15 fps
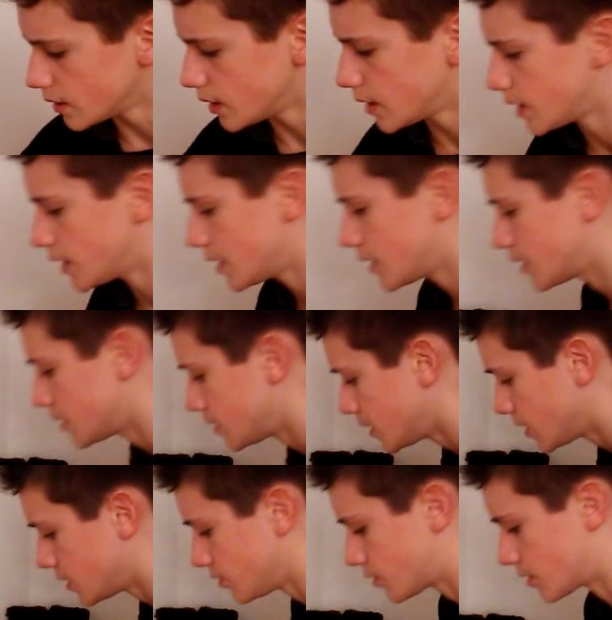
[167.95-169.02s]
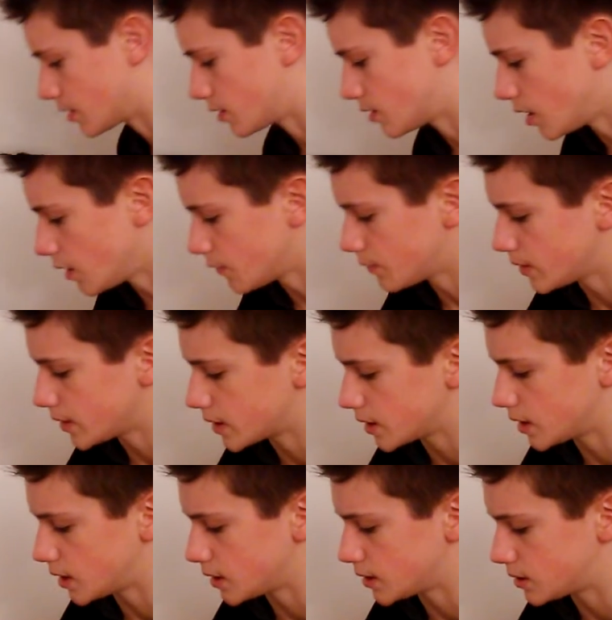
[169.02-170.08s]
And yeah, you can carve with
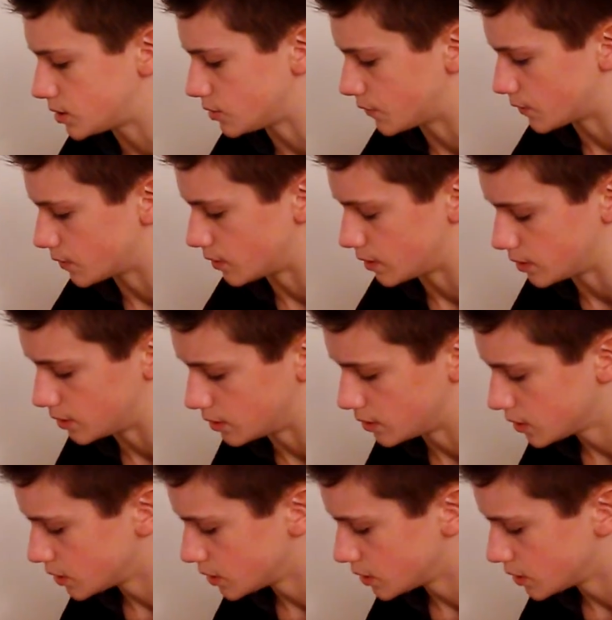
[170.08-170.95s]
it, you've got a